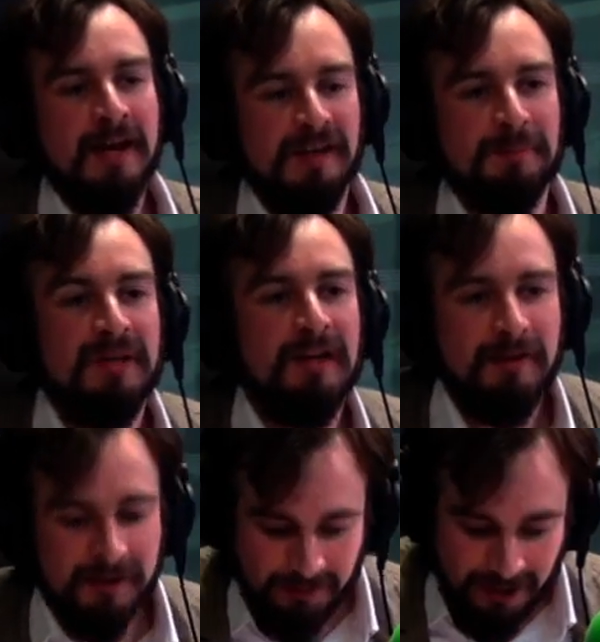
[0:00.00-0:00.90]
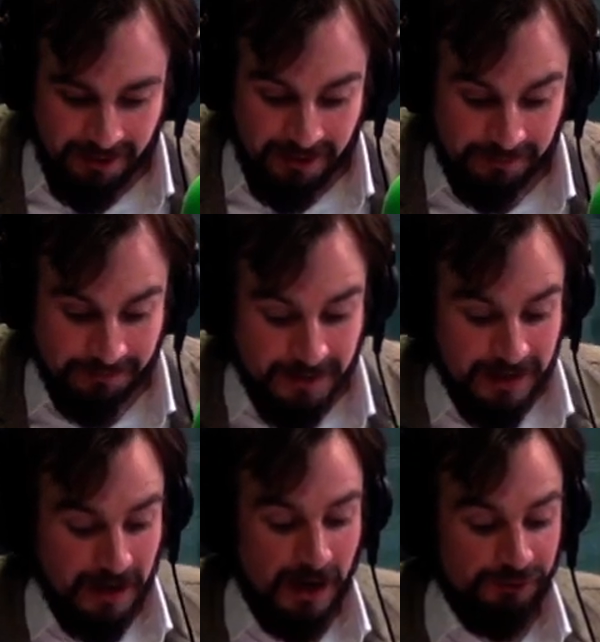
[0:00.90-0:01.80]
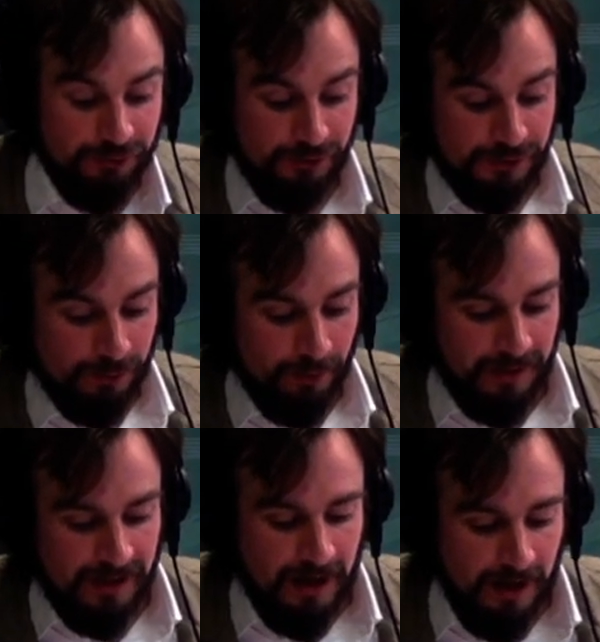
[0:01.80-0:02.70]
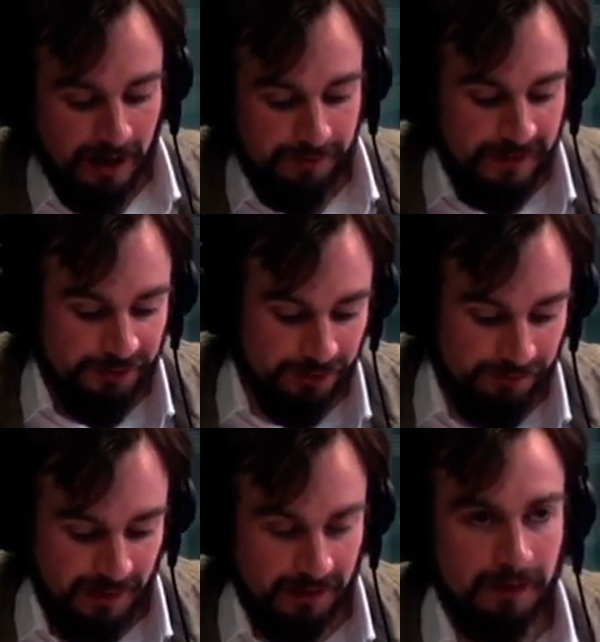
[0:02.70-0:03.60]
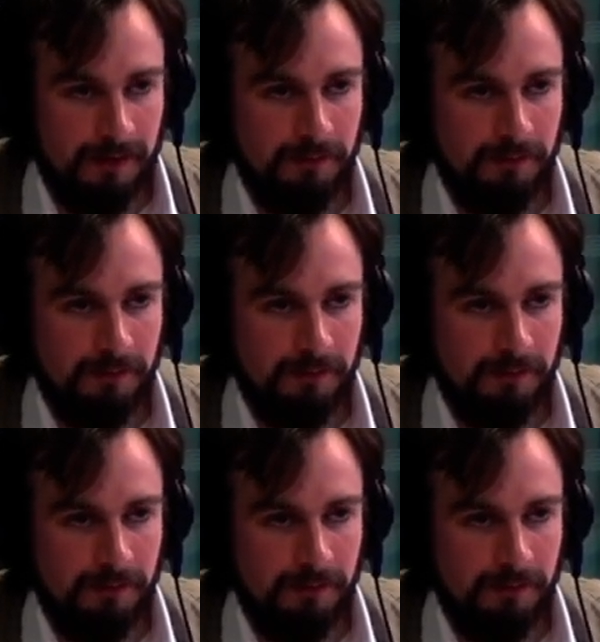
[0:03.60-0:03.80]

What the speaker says: this period American true story adventure thing.